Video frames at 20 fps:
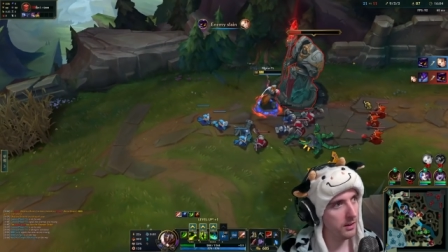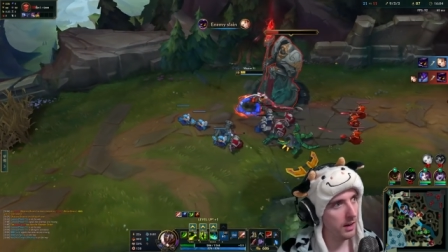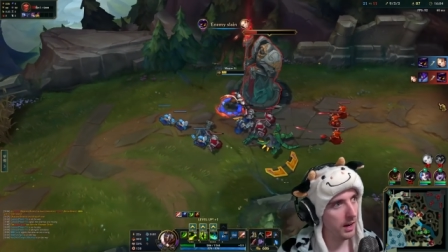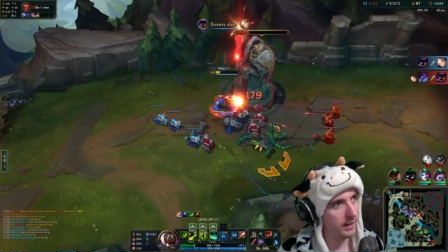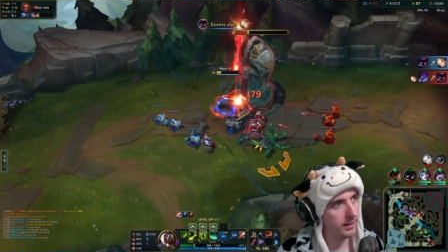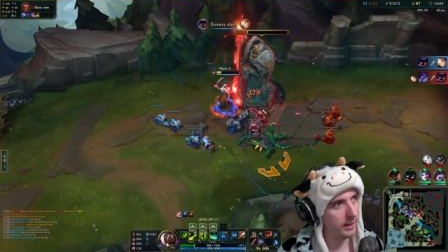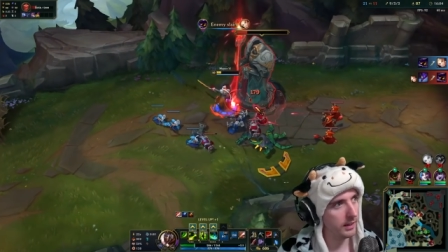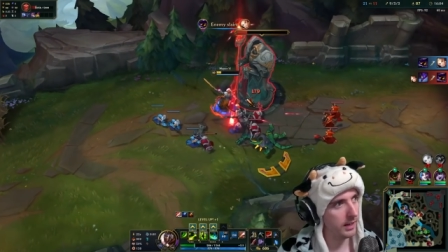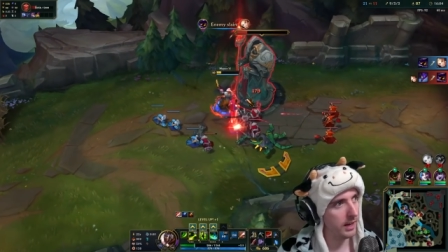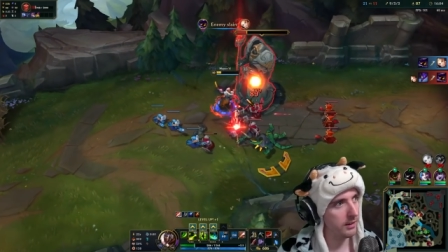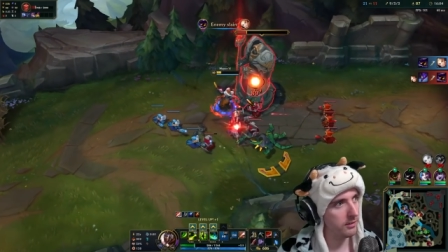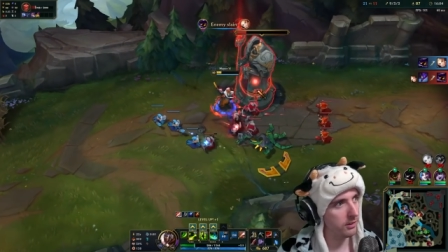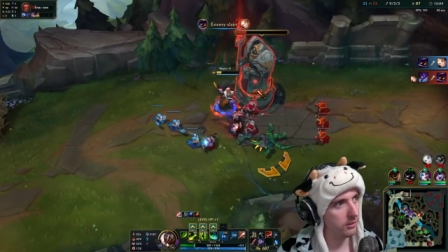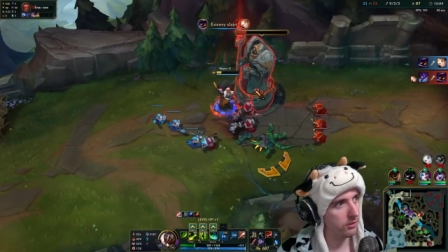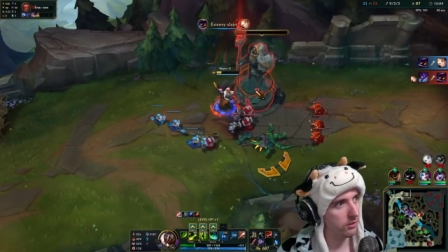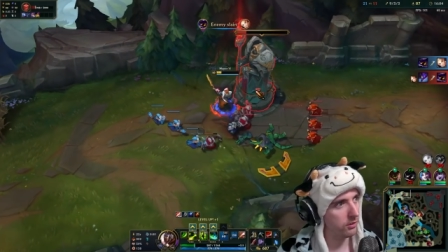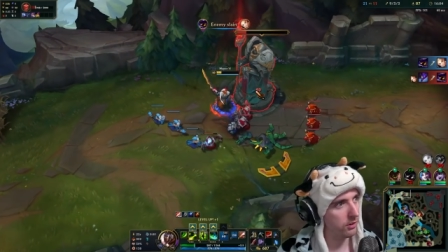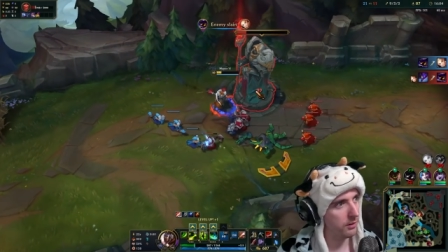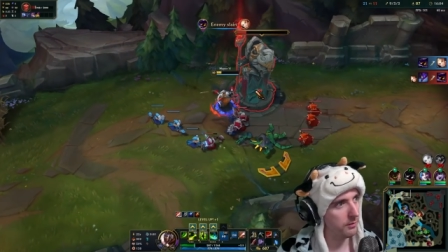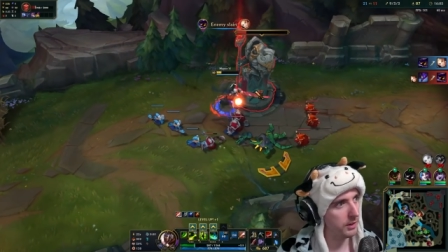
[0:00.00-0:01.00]
I thought Kha'Zix
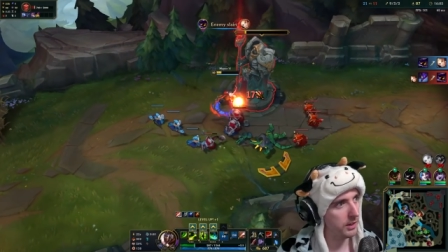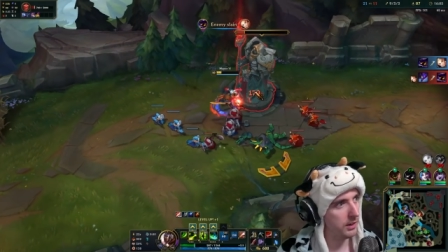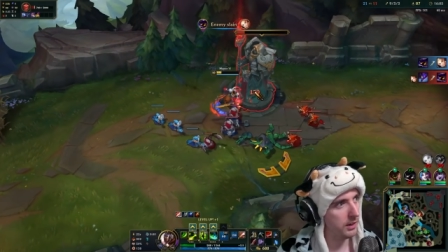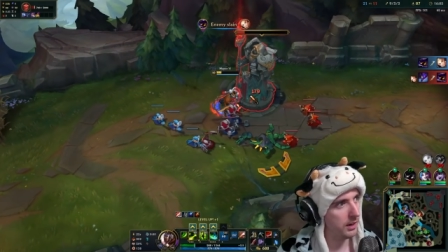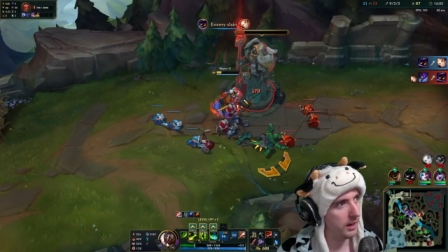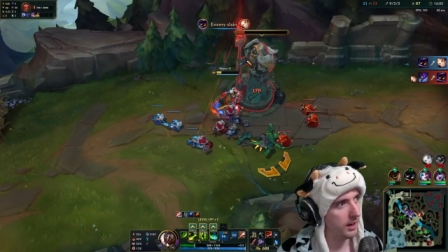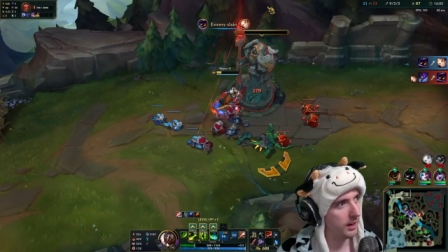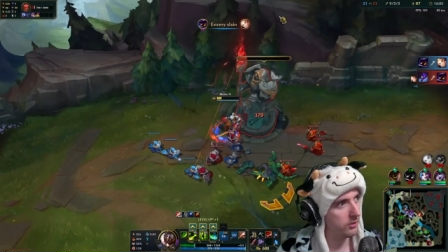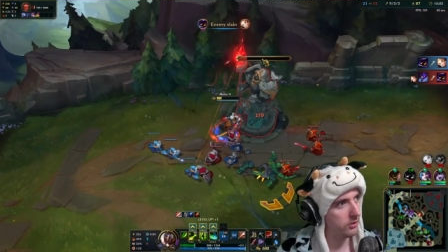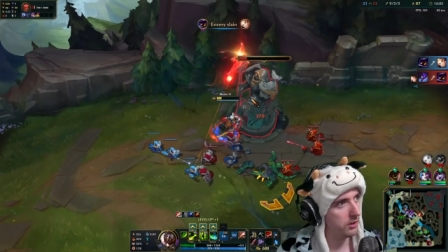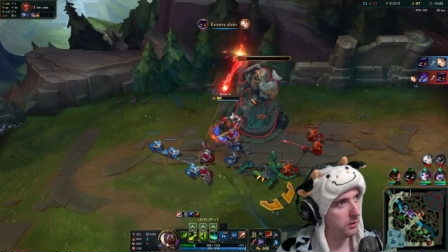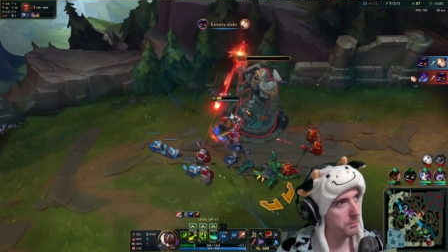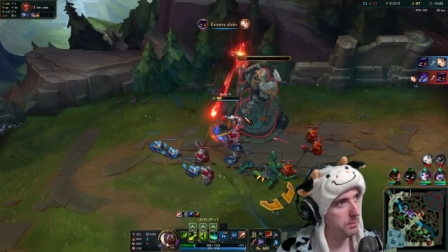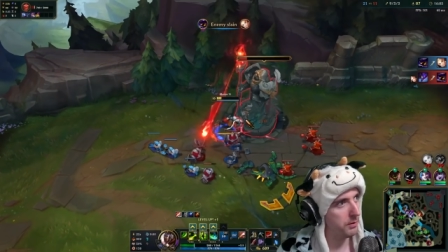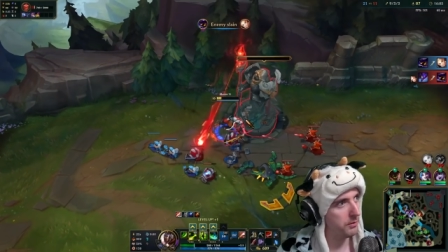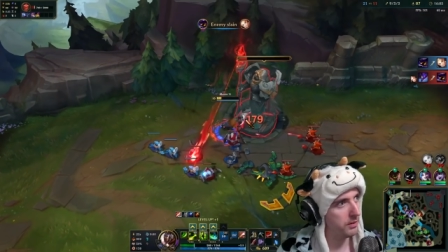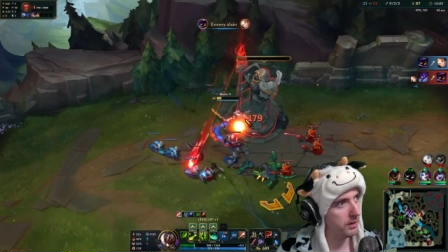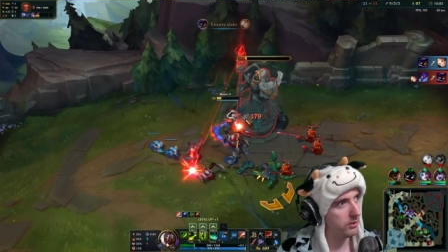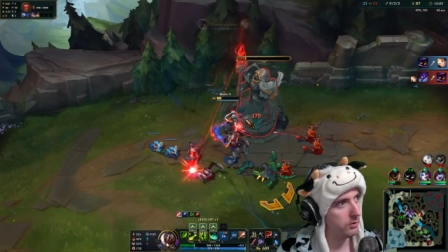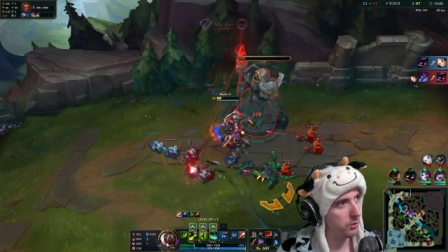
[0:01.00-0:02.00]
was coming. He actually
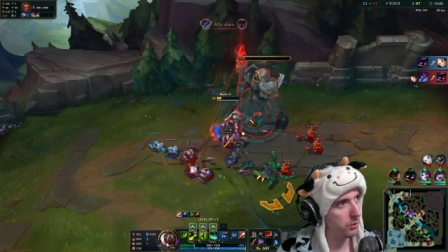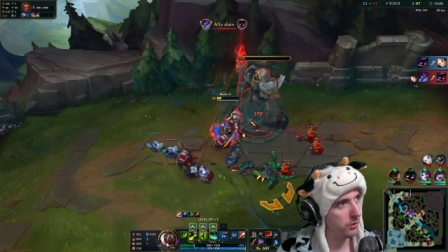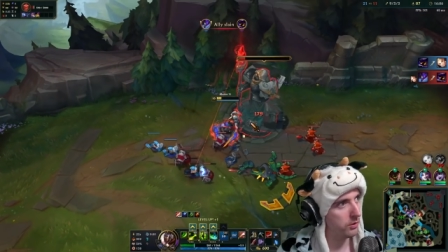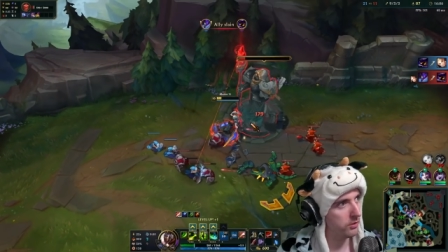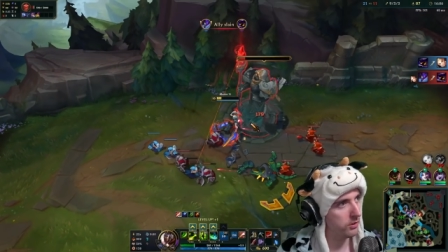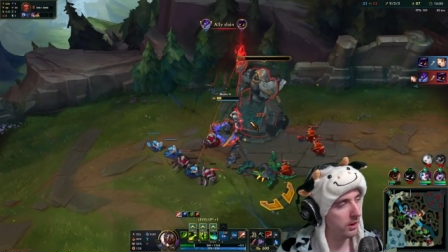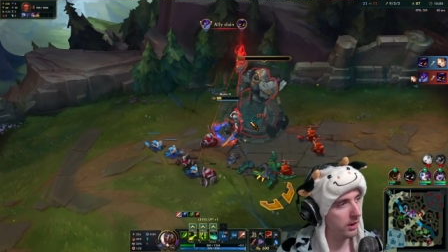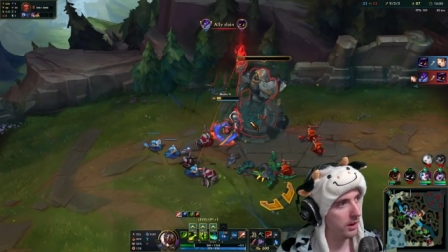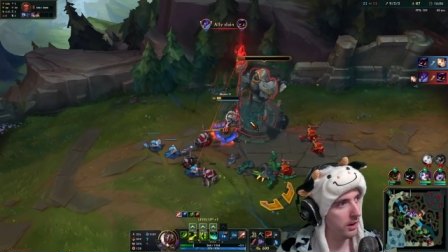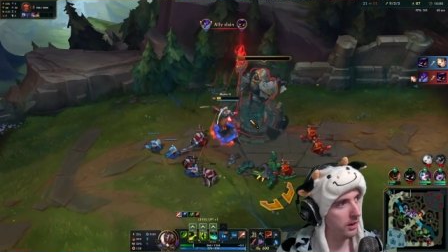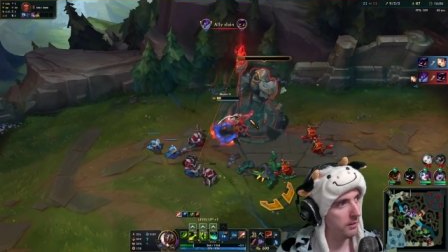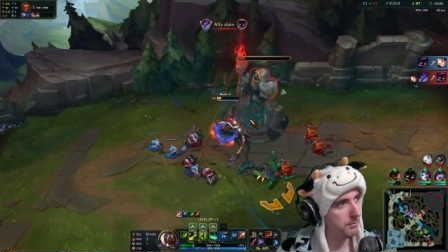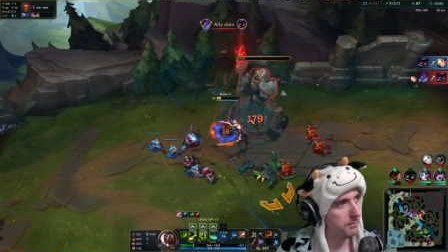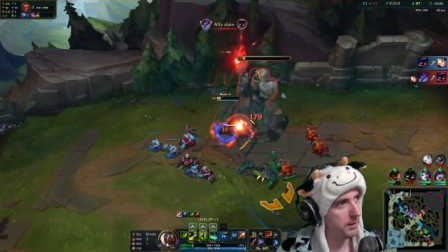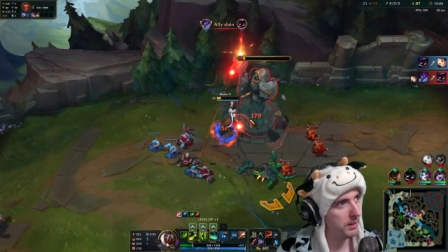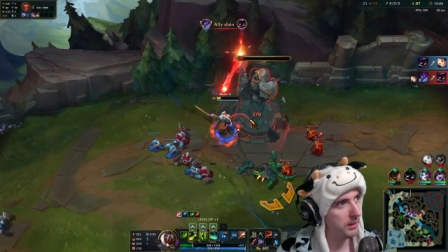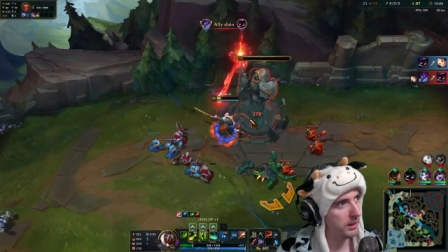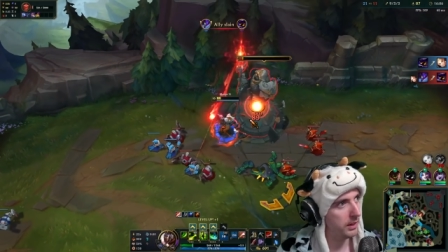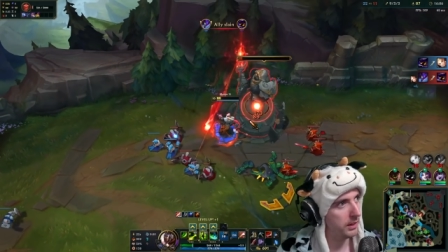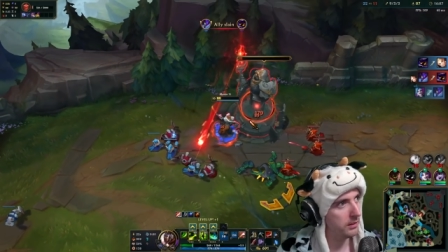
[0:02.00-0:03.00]
pivoted towards uh,
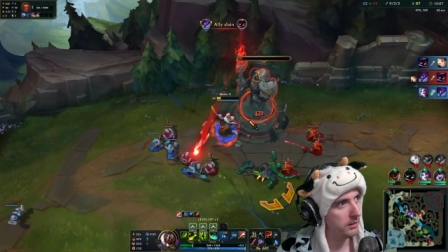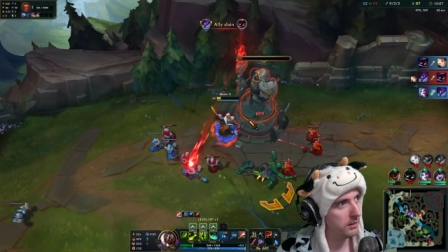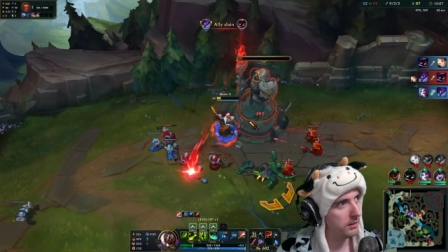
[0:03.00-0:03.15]
mid lane.